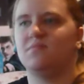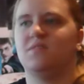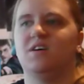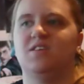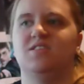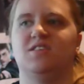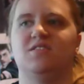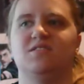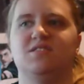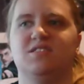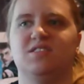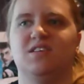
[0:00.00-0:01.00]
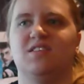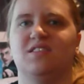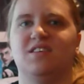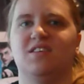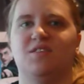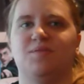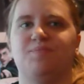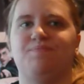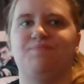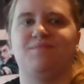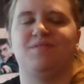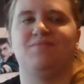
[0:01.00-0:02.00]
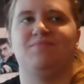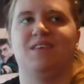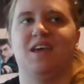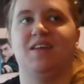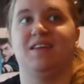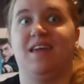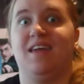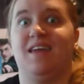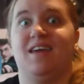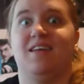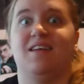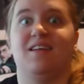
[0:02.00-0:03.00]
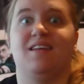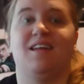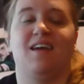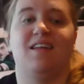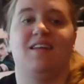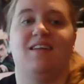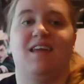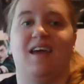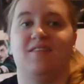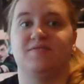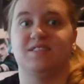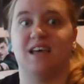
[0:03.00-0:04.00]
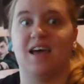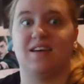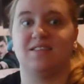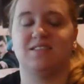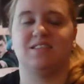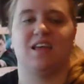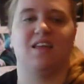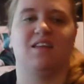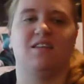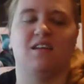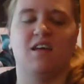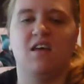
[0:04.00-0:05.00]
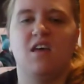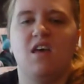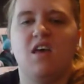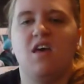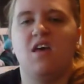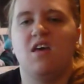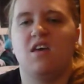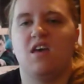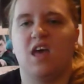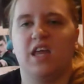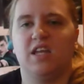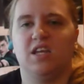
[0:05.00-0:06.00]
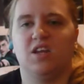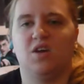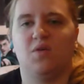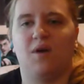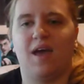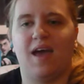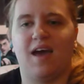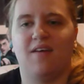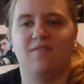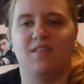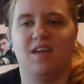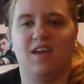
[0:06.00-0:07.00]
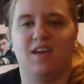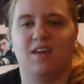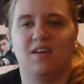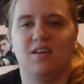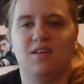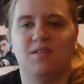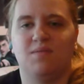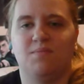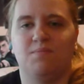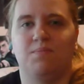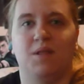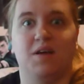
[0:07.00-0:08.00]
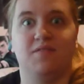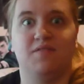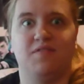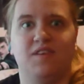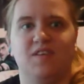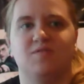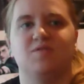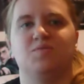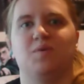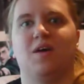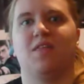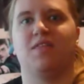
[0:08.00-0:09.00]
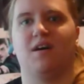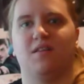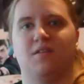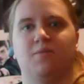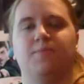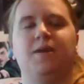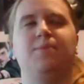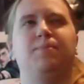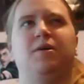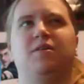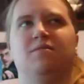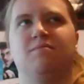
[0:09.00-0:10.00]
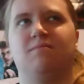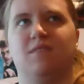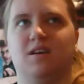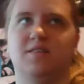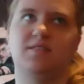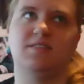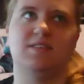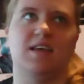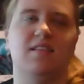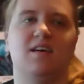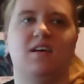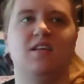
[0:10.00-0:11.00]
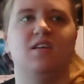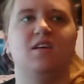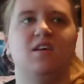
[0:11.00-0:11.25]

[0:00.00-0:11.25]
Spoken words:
adults you know, get naked and have sex and you know, have like blood feuds with other people. Not to say that